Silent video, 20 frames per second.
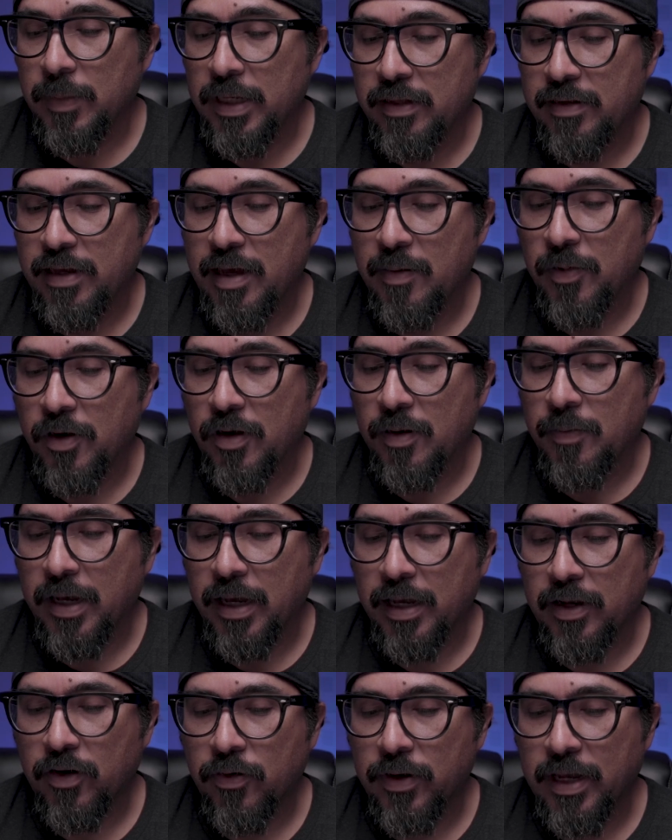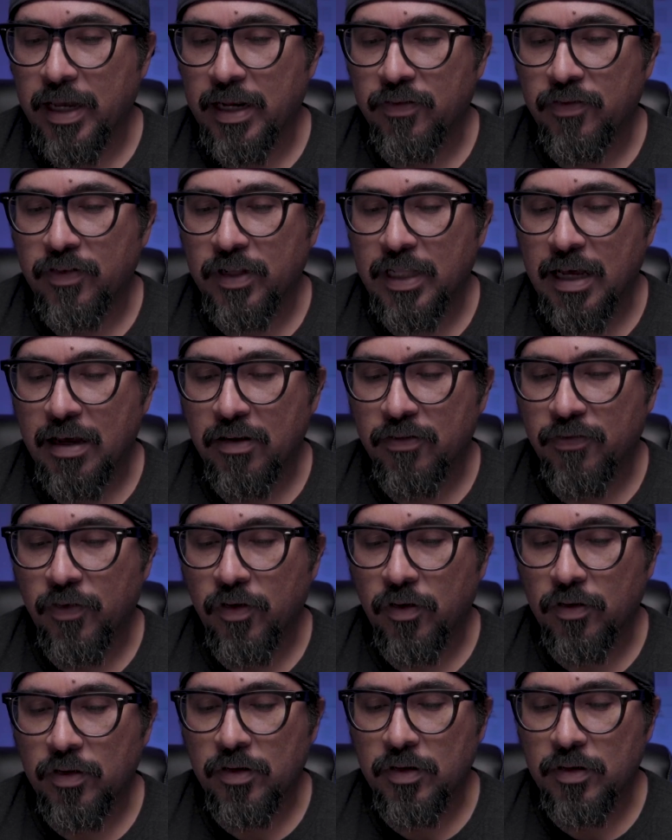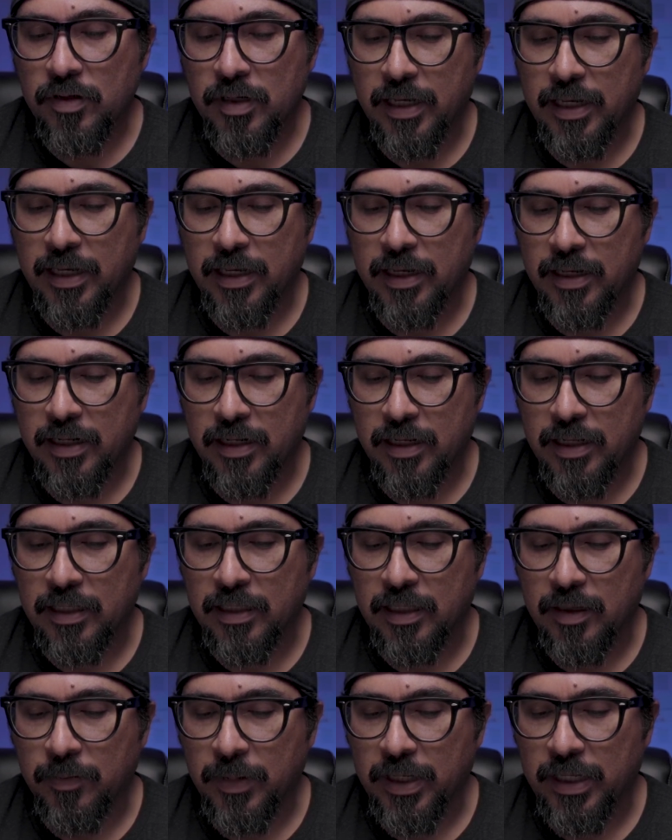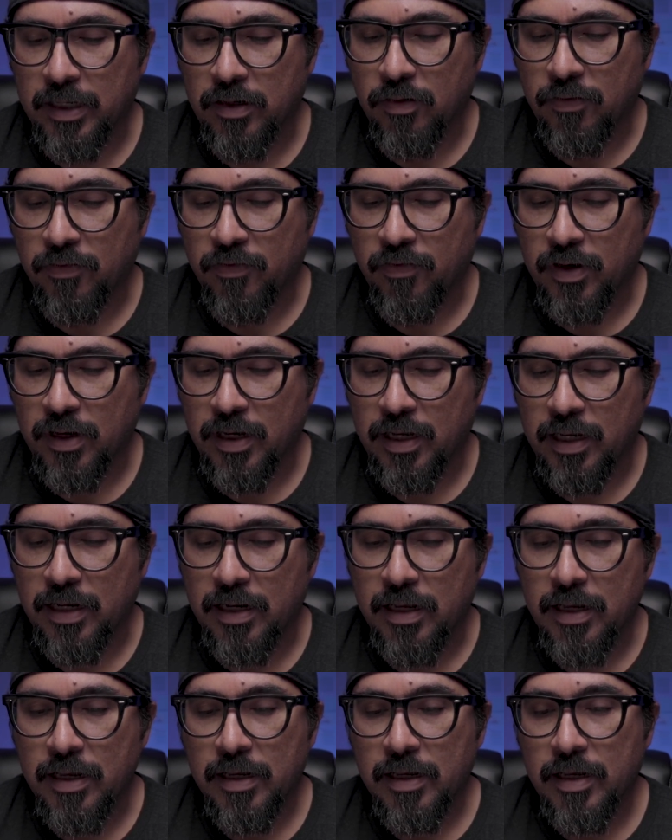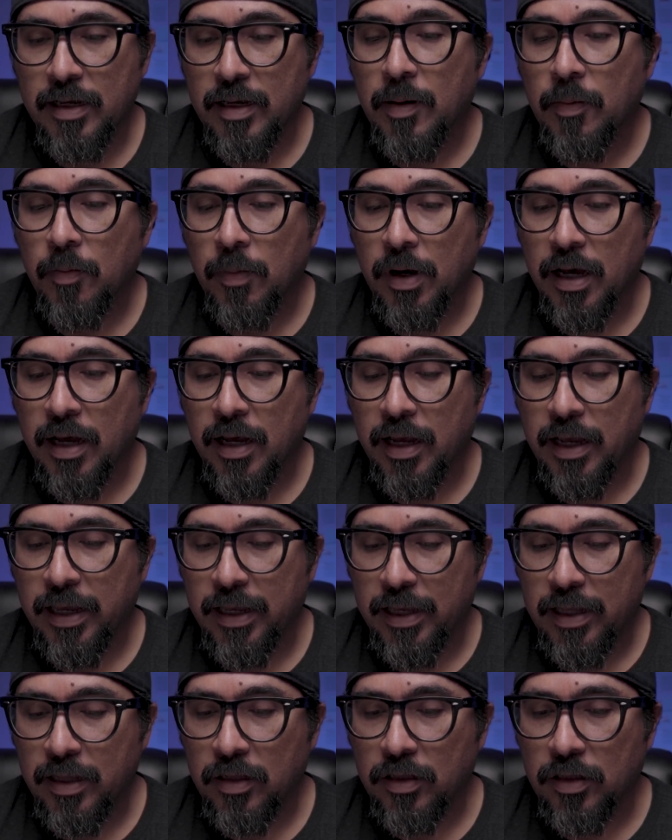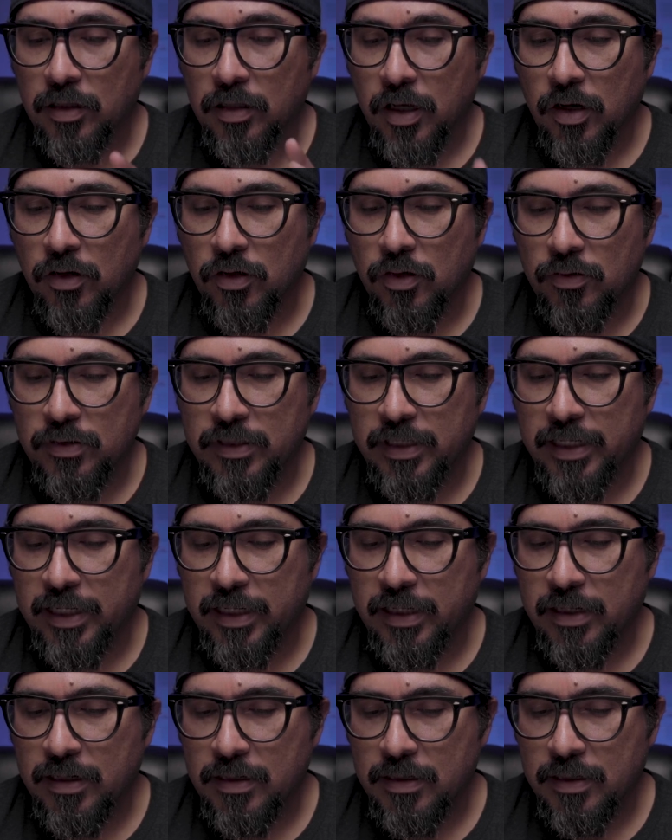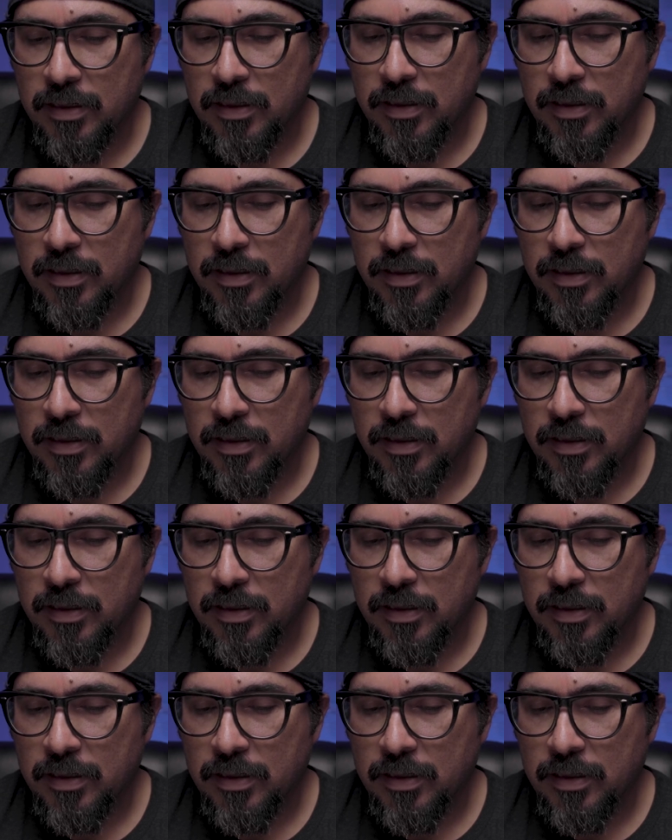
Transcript: me tap on my Creative Cloud folder and let me go find my logos here.